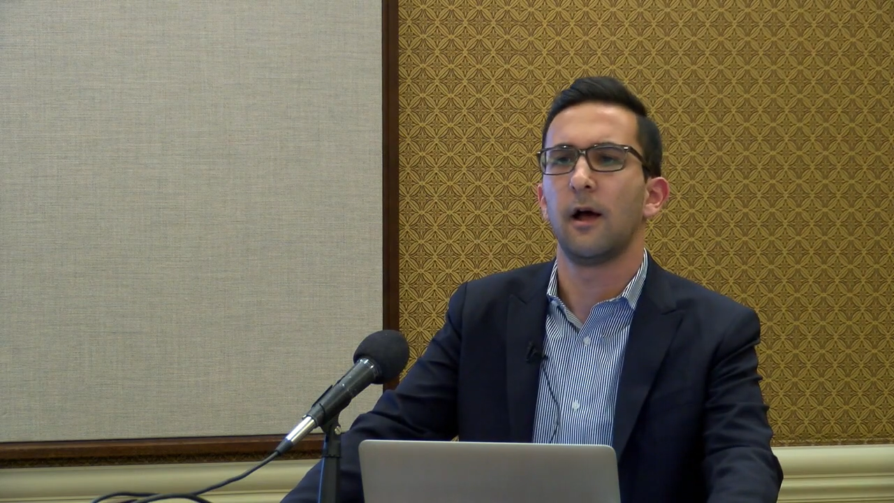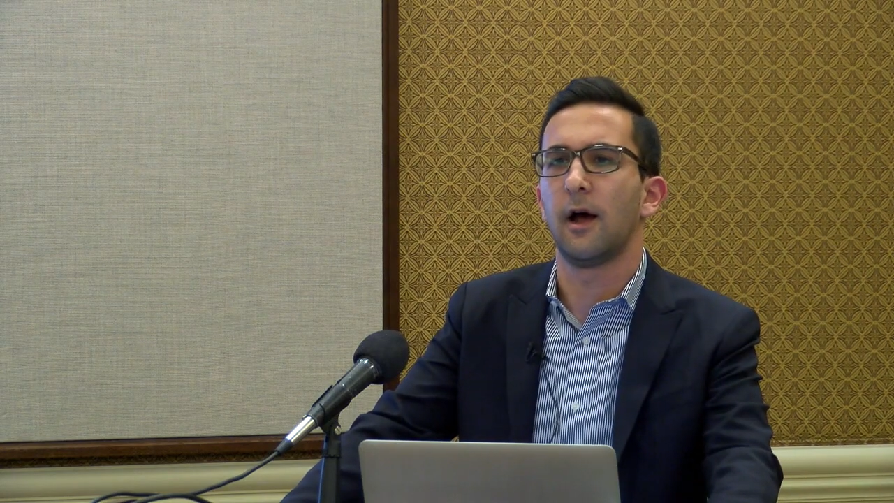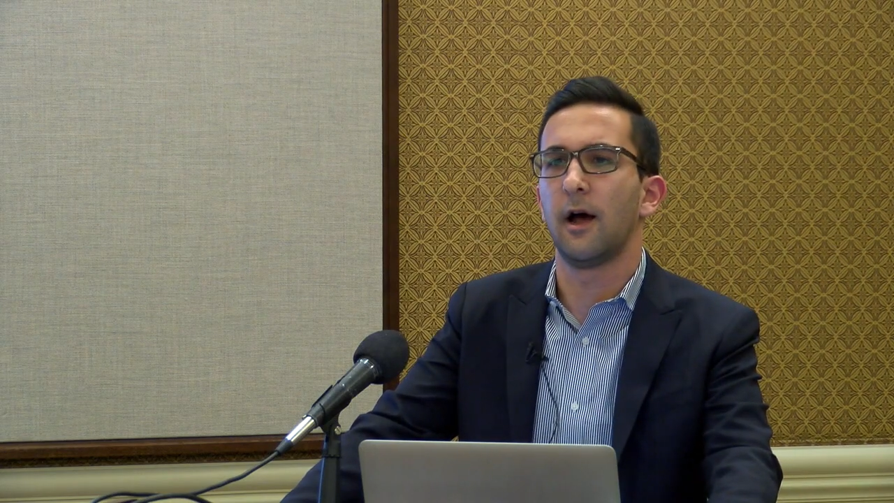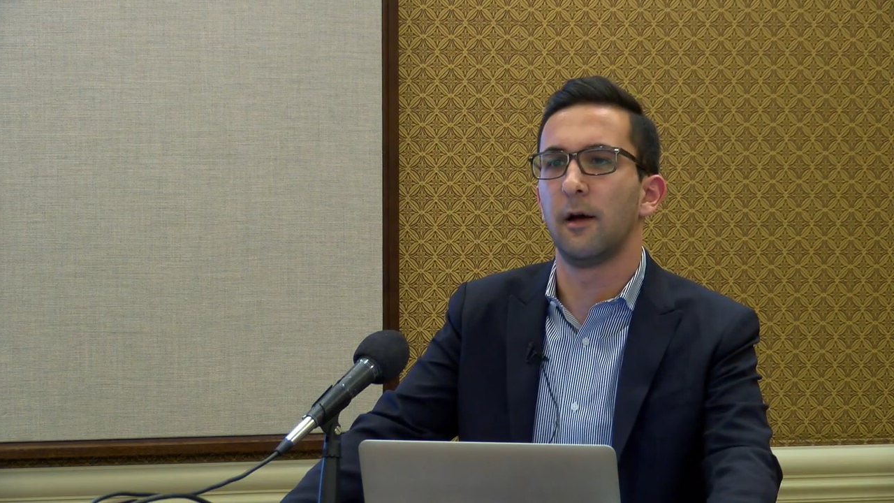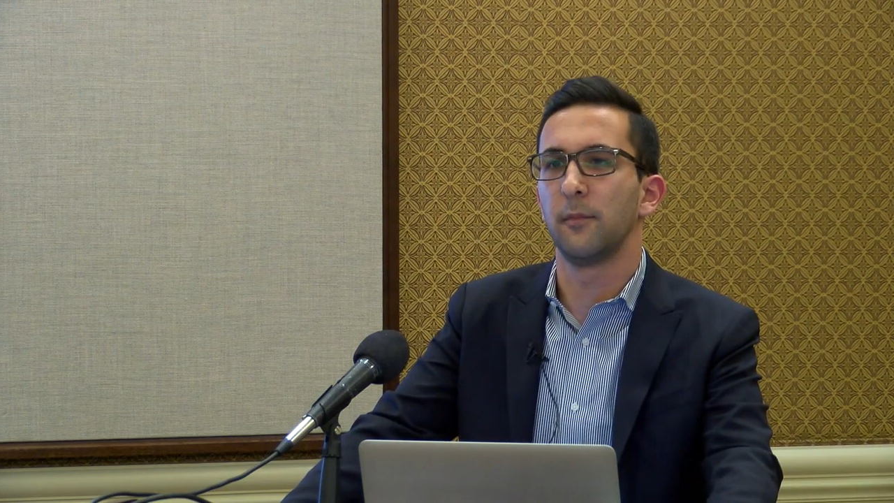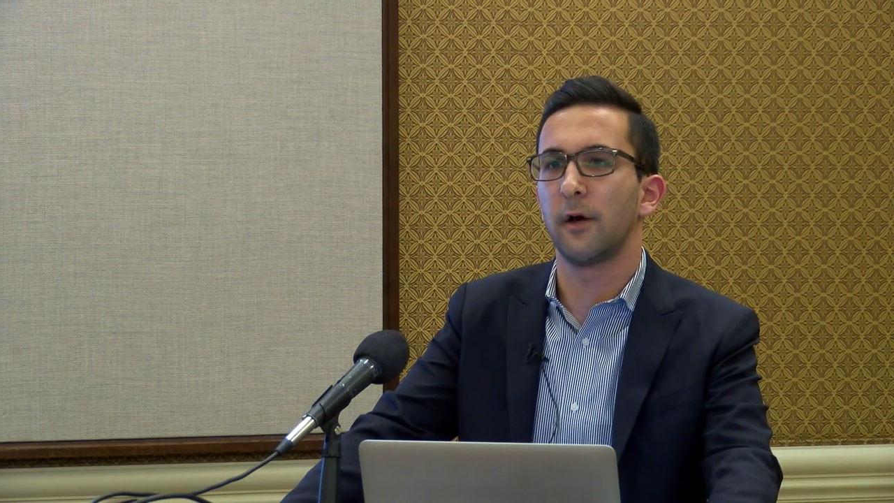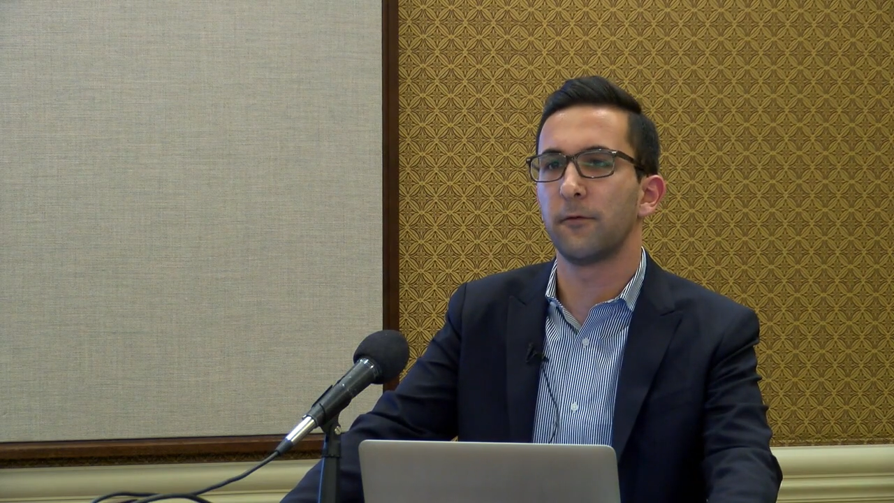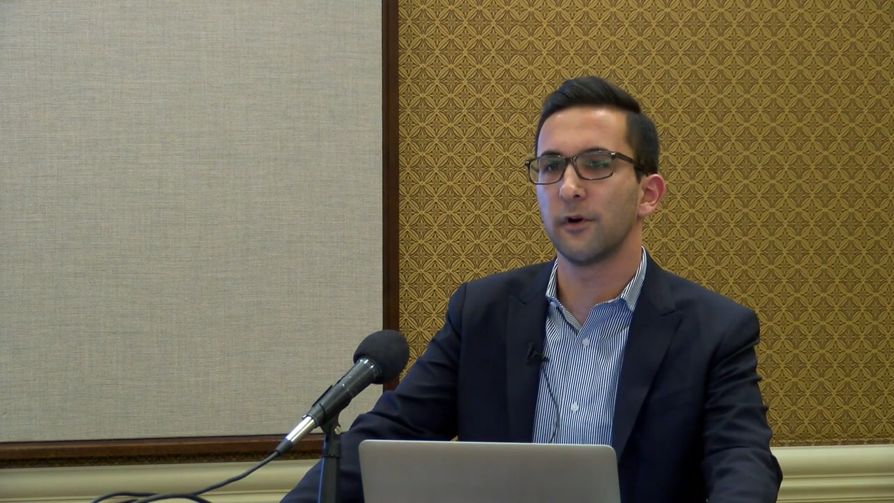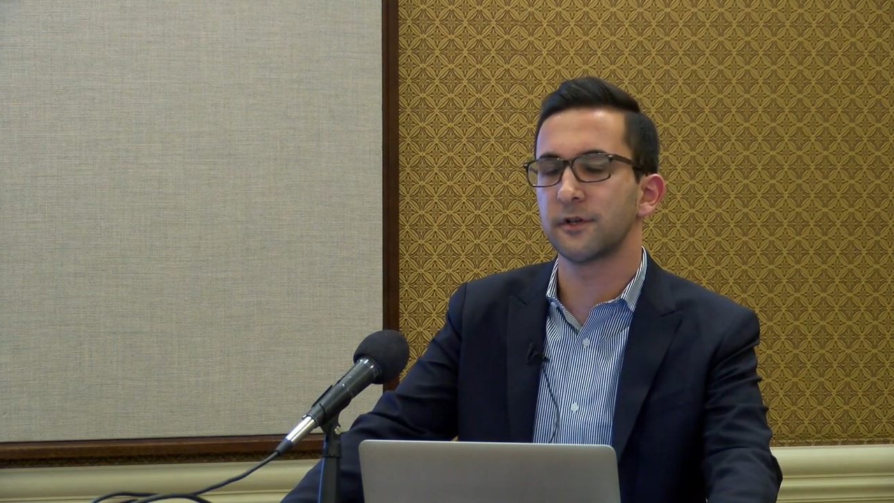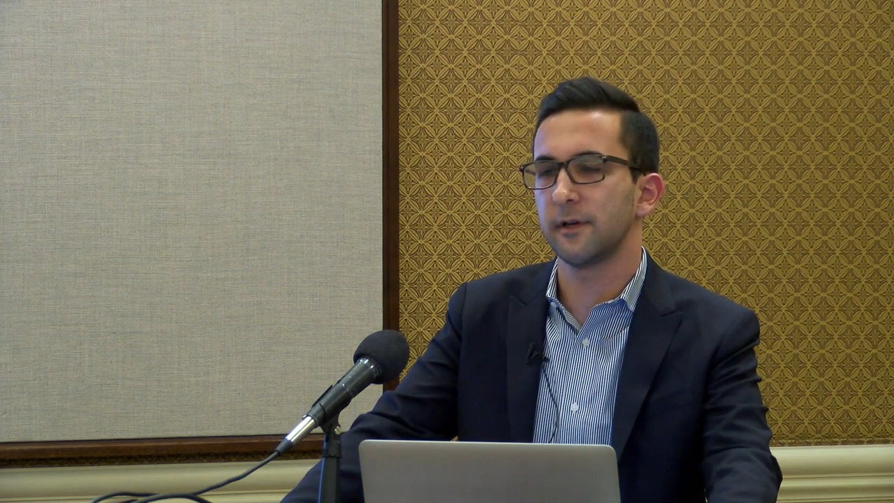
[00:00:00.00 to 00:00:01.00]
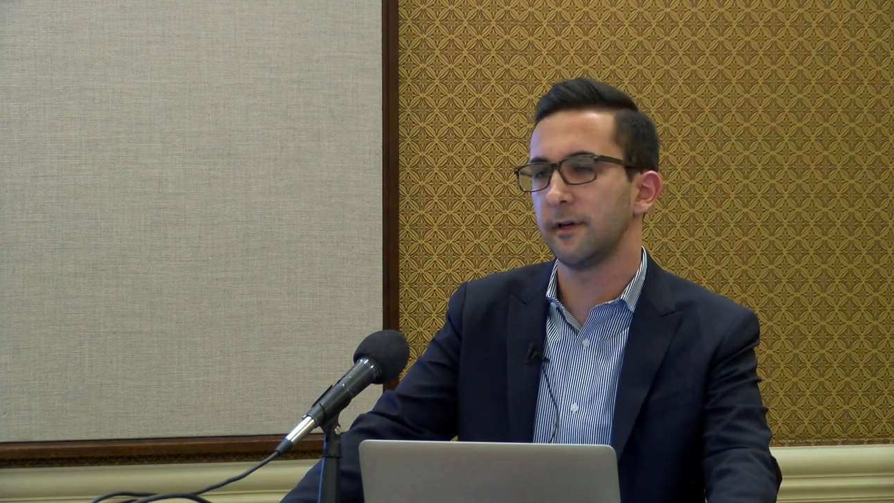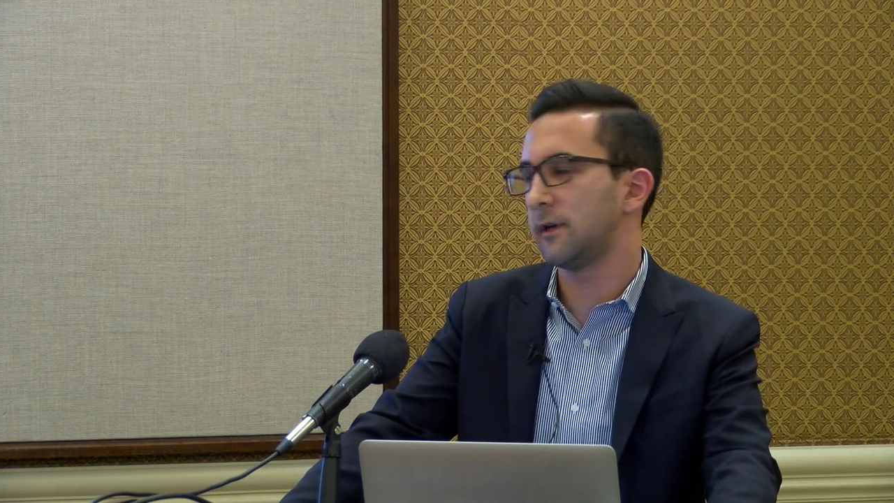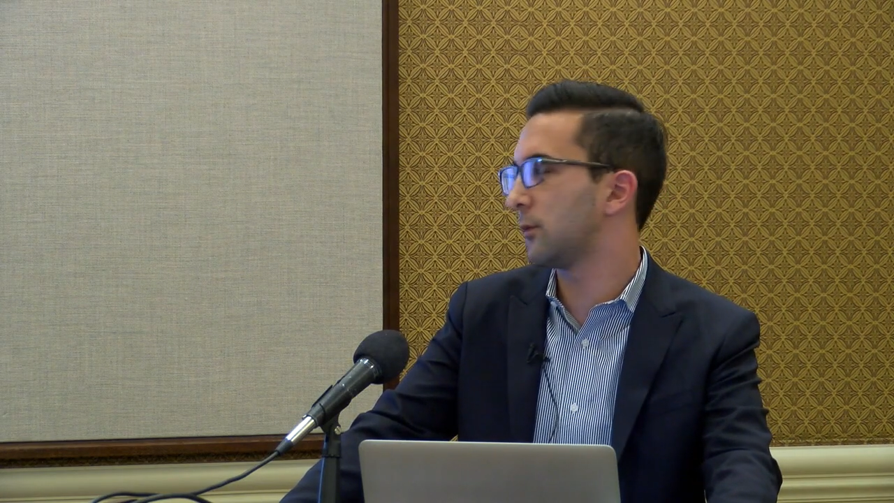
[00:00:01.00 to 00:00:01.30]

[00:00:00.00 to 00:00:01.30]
Um, unfortunately,